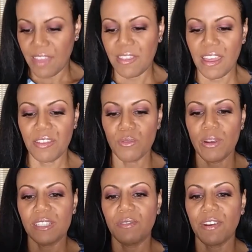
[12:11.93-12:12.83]
And then the
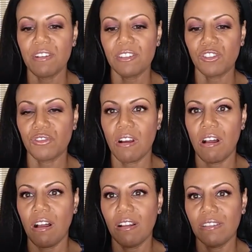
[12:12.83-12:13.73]

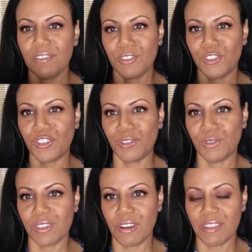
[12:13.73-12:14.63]
resveratrol
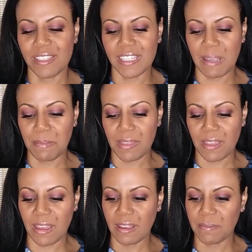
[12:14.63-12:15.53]
chews are the same
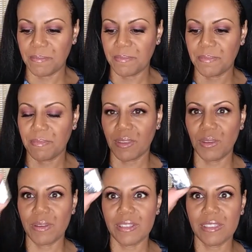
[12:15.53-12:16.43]
thing.
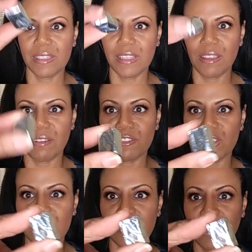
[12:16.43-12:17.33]
You can see they're
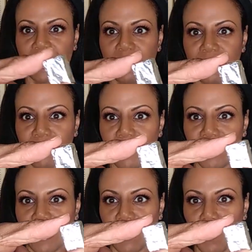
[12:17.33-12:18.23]
just like little,
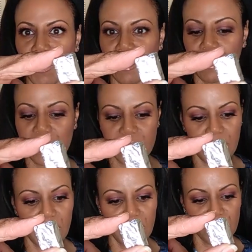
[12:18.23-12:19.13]
you take one of these. I
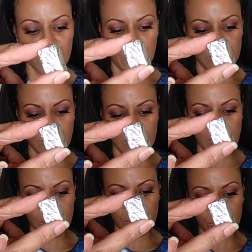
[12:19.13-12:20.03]
think you're supposed to
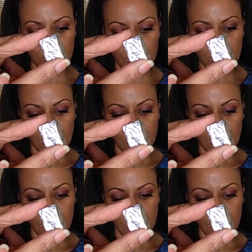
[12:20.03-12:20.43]
take two.